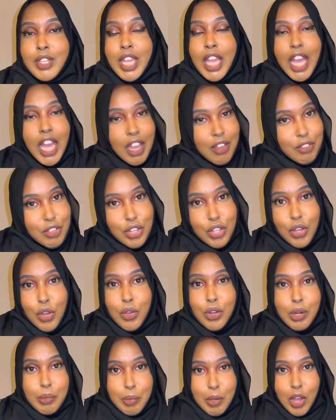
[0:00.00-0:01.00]
having your
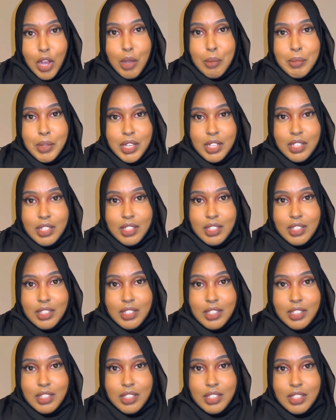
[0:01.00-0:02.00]
own apartment
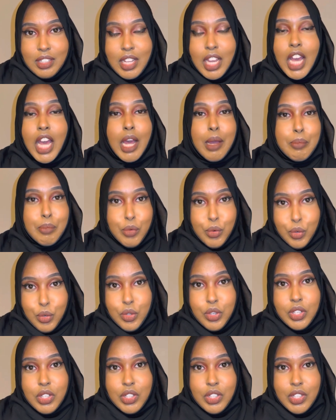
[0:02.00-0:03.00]

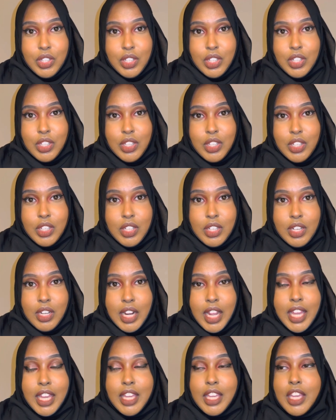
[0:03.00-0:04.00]
abroad,
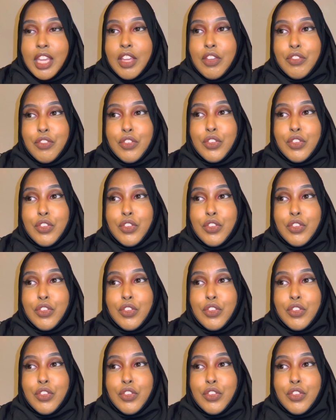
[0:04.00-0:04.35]
like, if